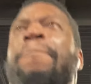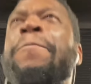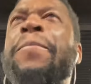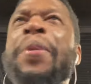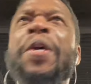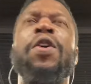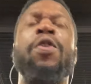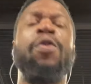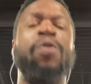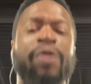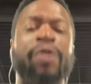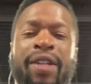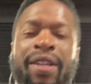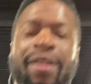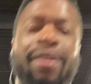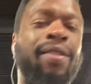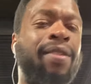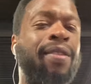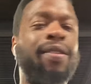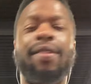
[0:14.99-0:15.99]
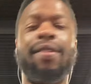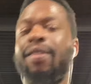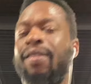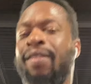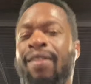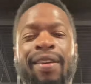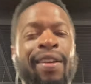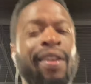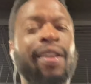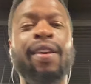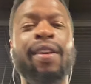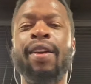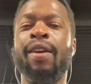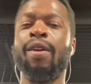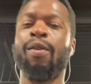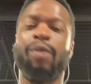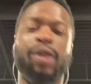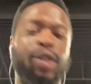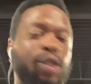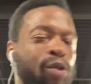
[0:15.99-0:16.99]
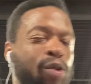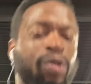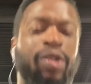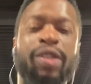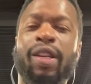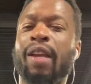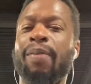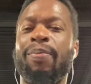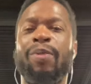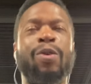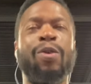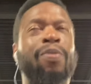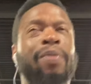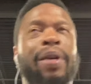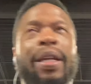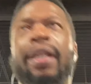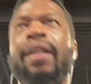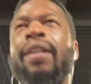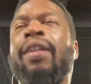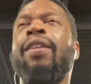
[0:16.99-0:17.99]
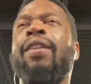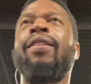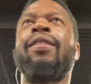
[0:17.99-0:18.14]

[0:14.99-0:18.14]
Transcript: building for you shape you, man.